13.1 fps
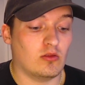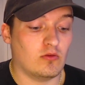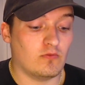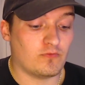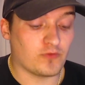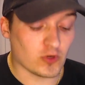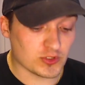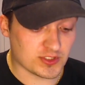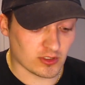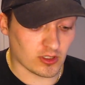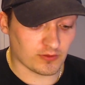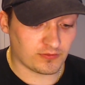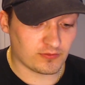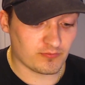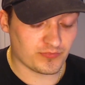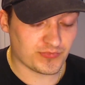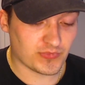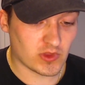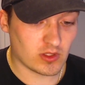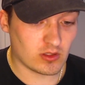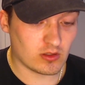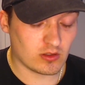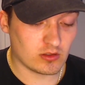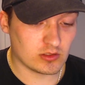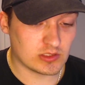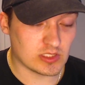First off,
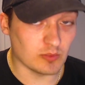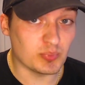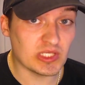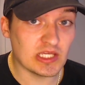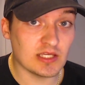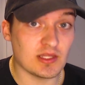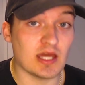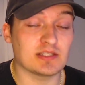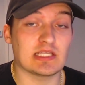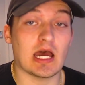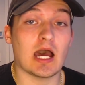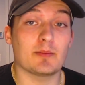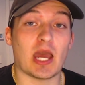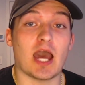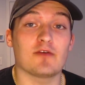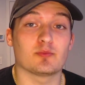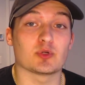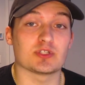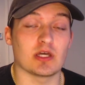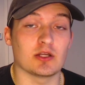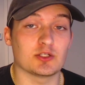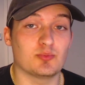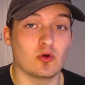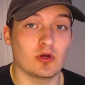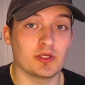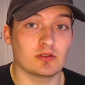to be in that top half a percentage
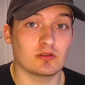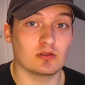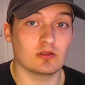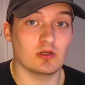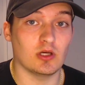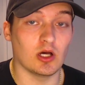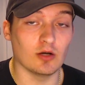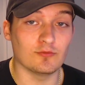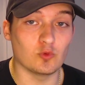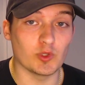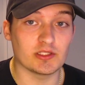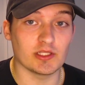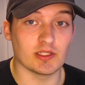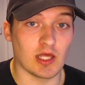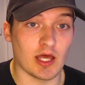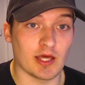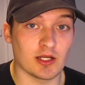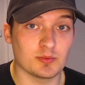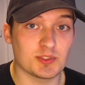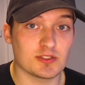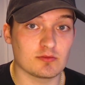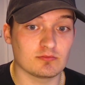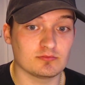point of weekly lineups,